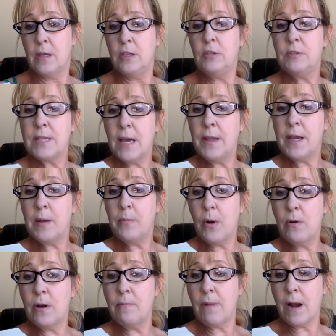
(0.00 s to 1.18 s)
You sound like a
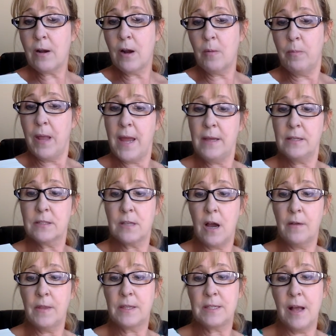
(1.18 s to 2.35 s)
broken record playing a
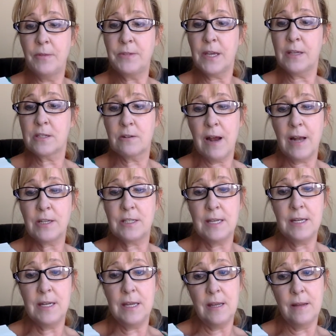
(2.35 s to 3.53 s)
song that sounds like a scratch
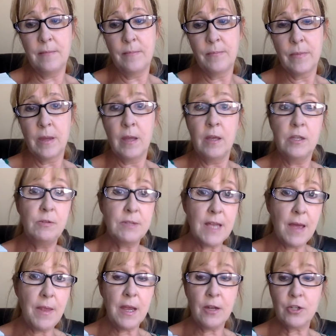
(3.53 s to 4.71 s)
CD. You
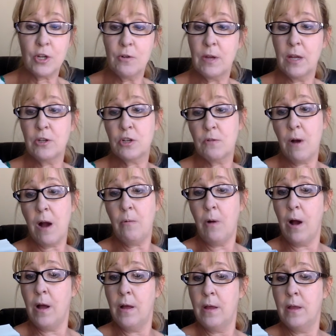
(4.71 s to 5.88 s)
sound like a choking
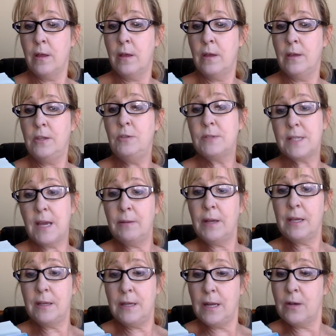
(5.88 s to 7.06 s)
chihuahua. You sound
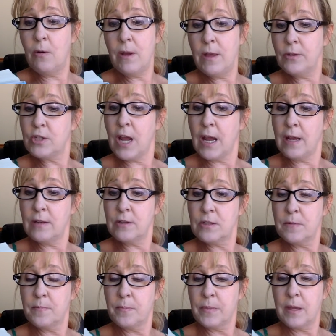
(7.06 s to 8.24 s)
like you need an oil
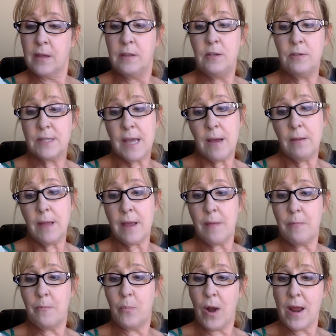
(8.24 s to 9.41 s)
change. You sound like
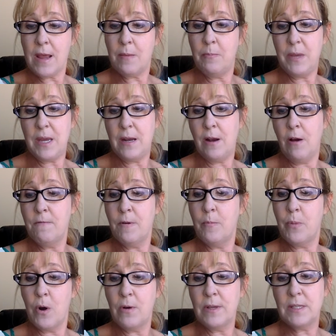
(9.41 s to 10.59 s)
a breakbeat over
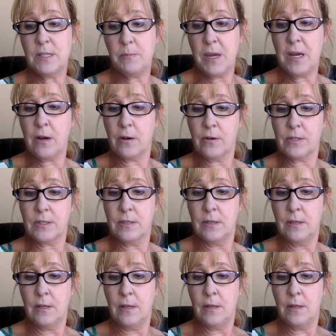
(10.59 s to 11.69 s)
broken speakers.